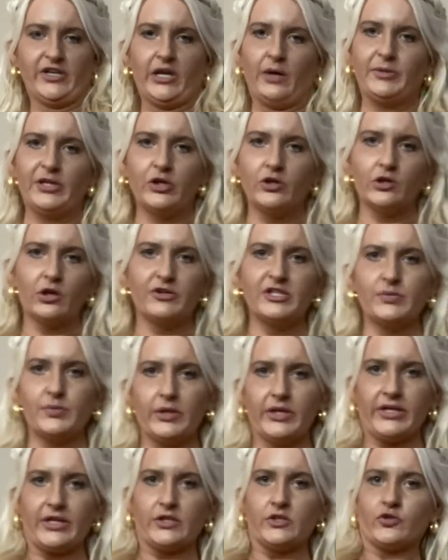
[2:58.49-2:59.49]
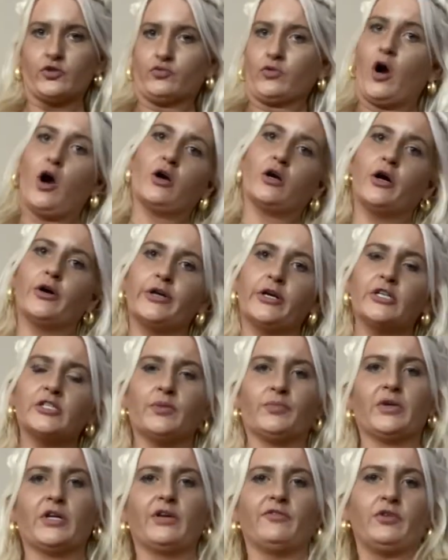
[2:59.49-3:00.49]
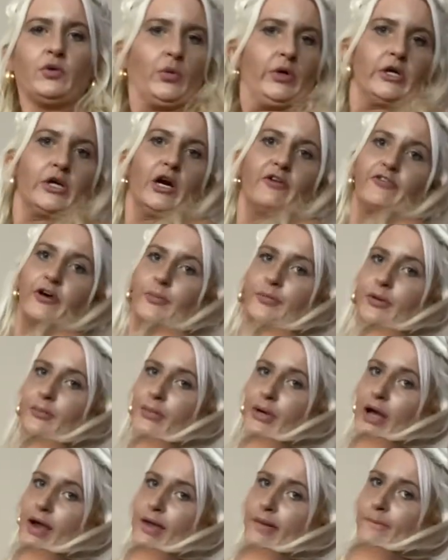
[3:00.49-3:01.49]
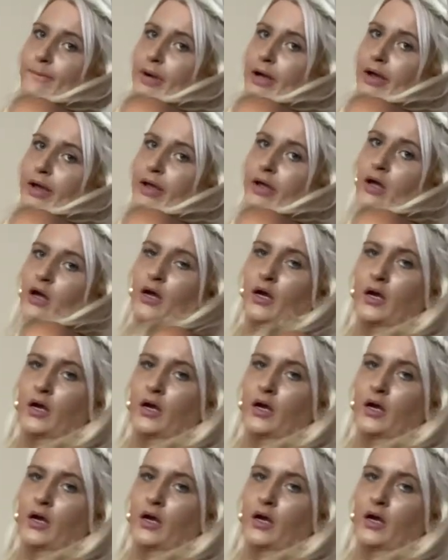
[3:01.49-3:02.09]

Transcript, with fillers: I mean, you can always put like a sarong on or something if you want to cover up your butt, but